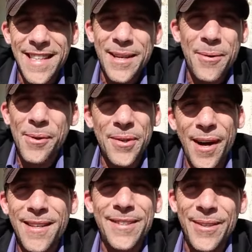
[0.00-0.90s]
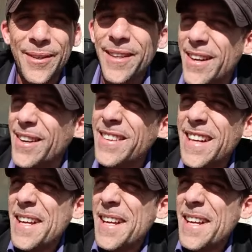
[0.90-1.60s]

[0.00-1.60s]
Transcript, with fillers: that you hold on to, you know?